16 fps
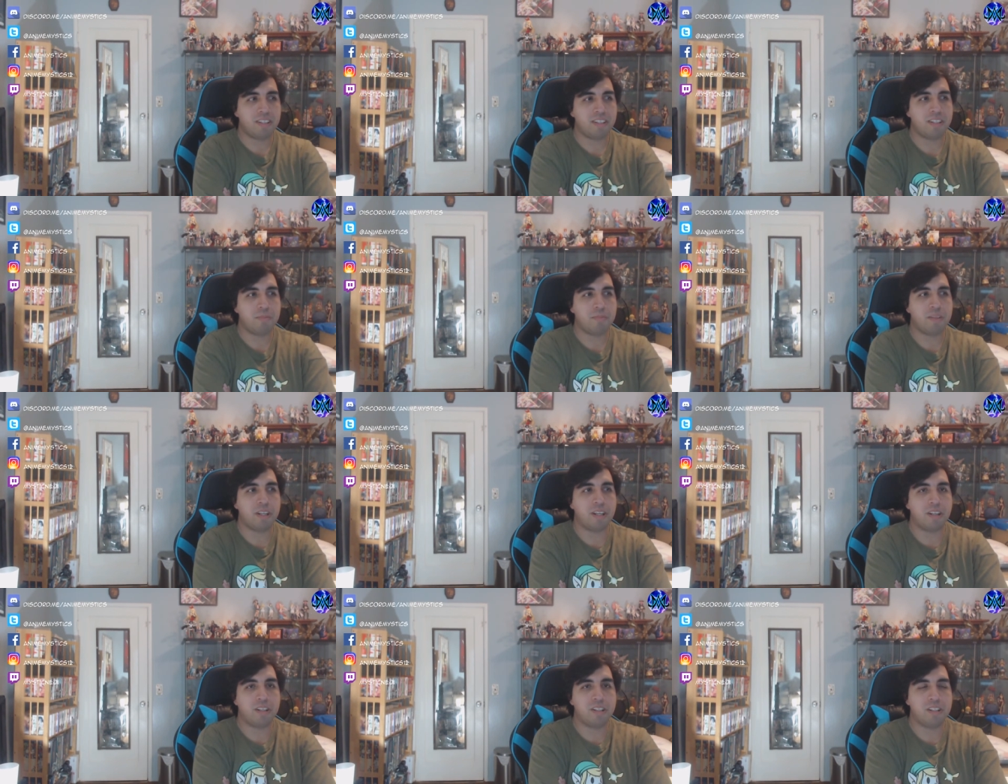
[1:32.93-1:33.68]

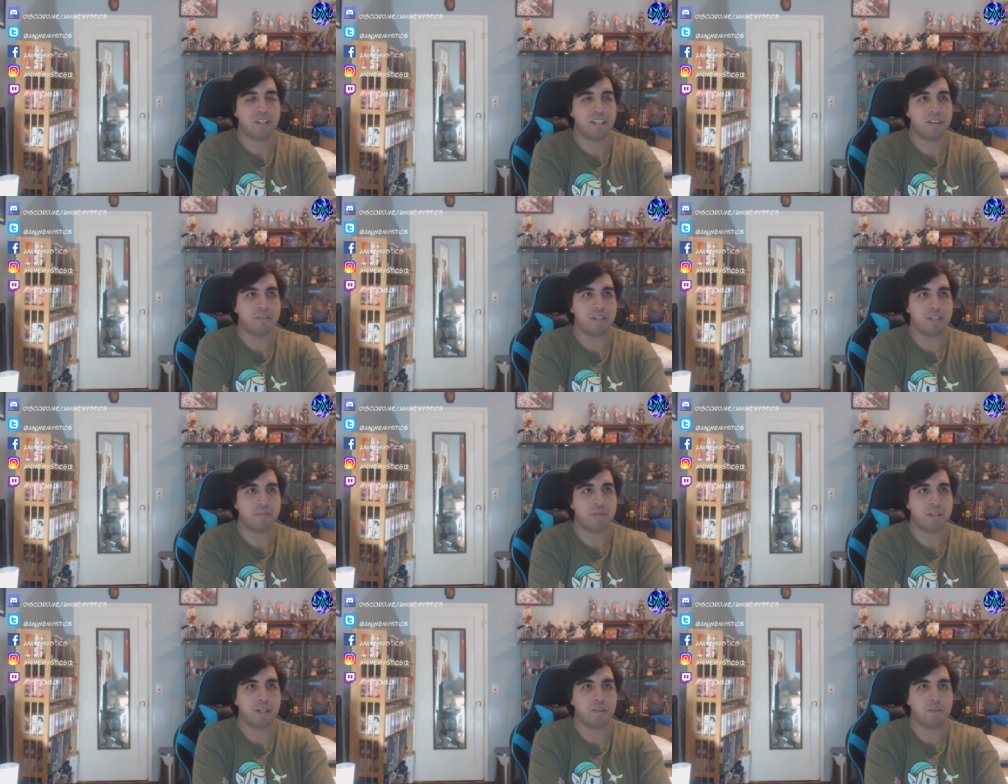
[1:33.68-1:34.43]
something, she said it was
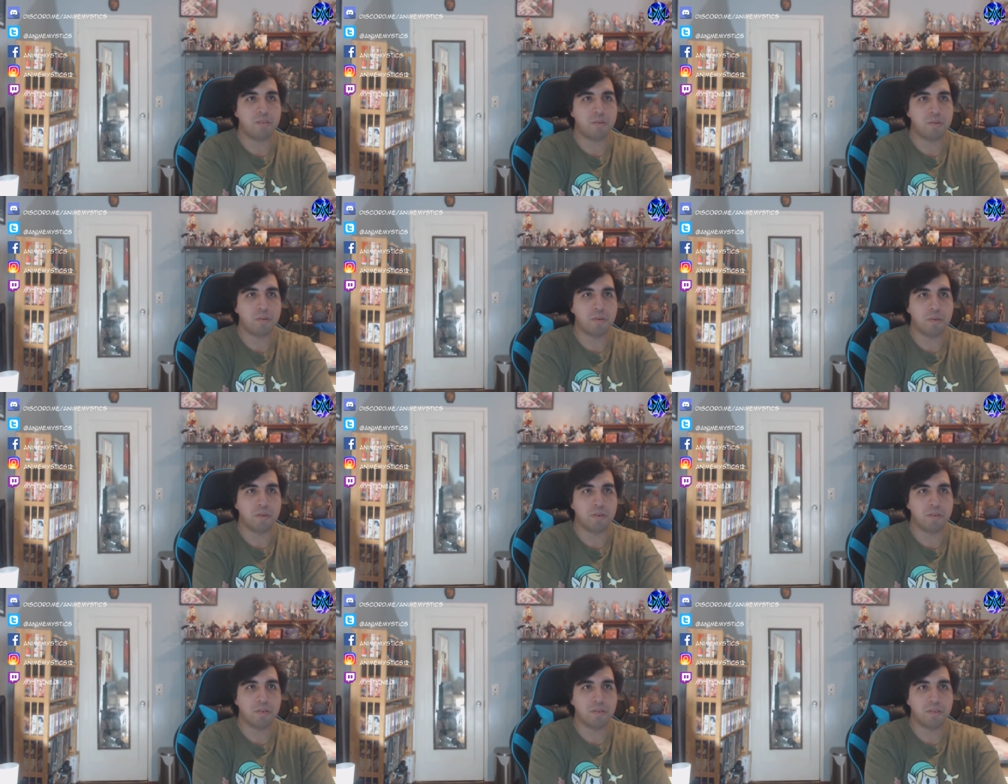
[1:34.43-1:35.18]
something couture
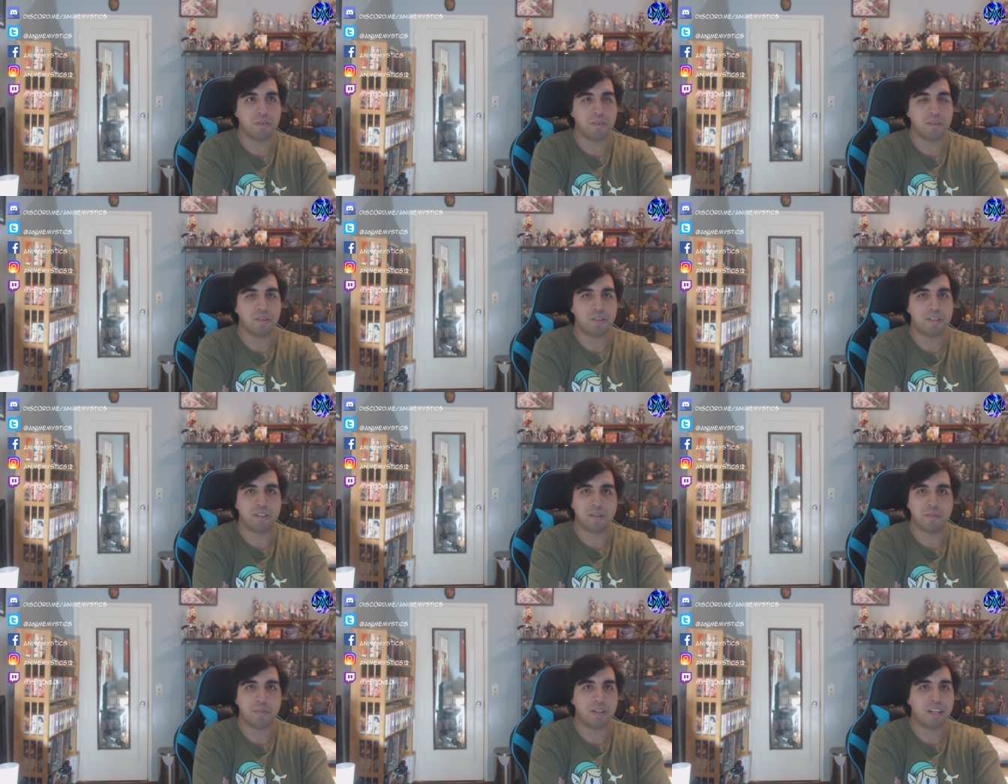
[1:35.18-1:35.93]
or
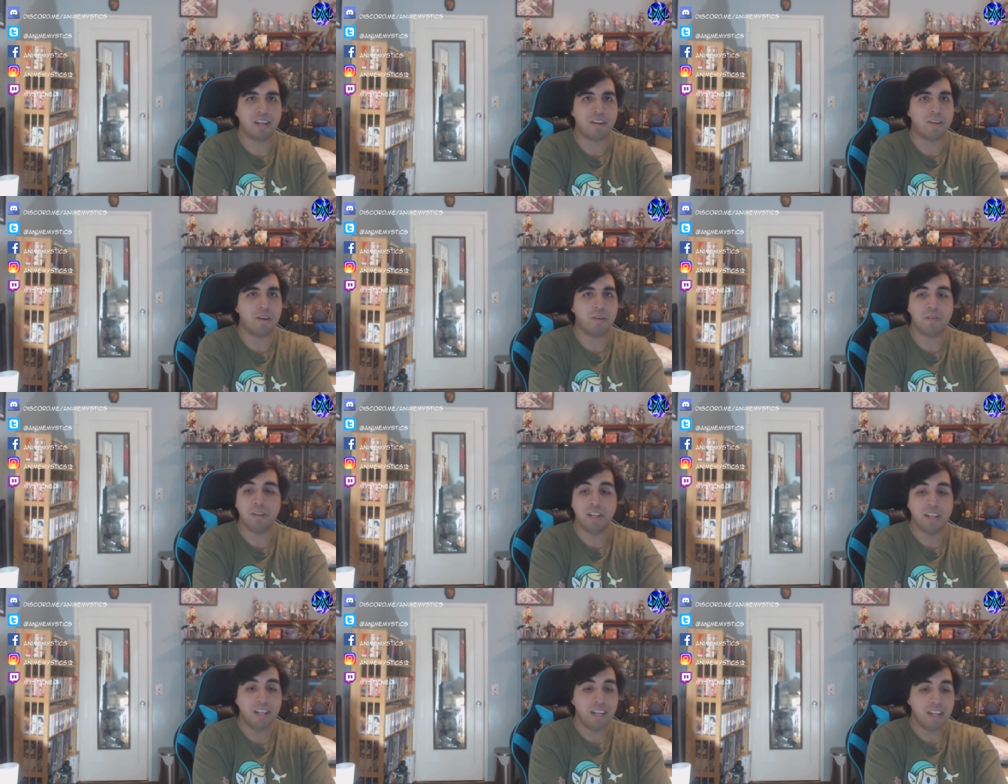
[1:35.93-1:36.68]
something, I don't
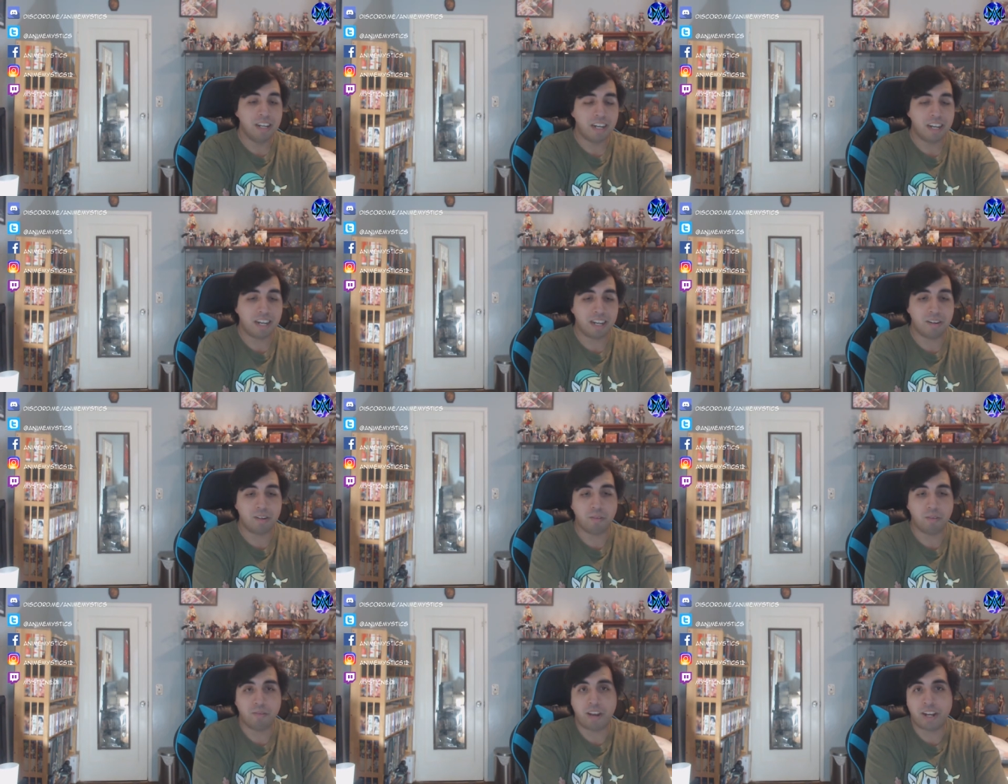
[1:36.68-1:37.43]

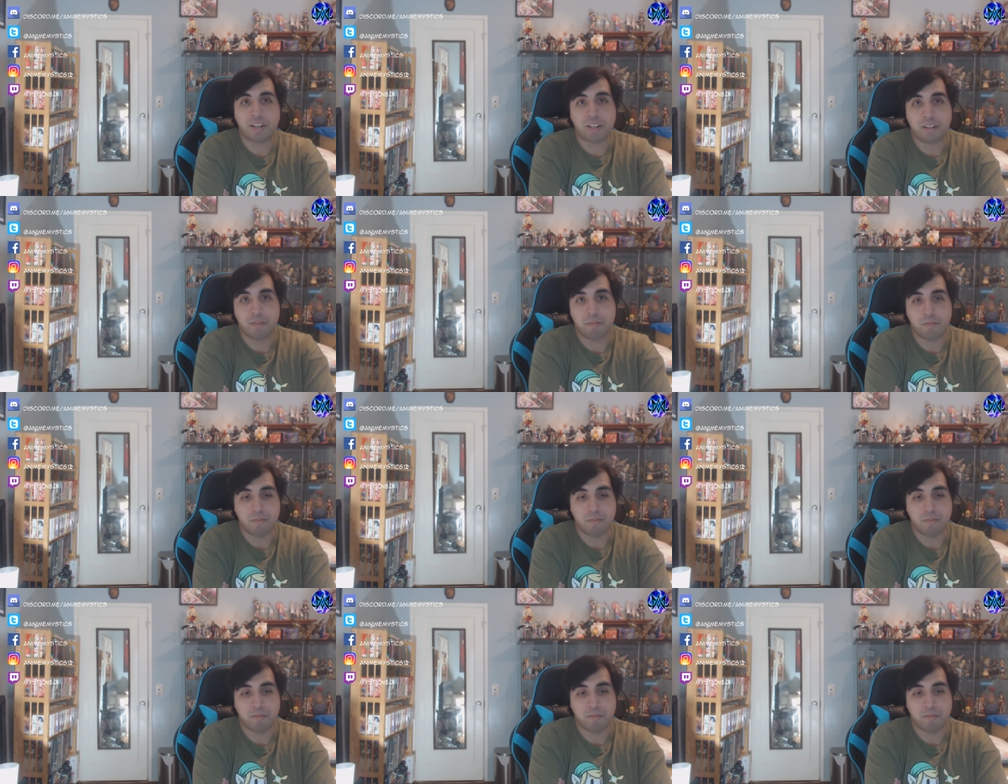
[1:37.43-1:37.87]
know fashion.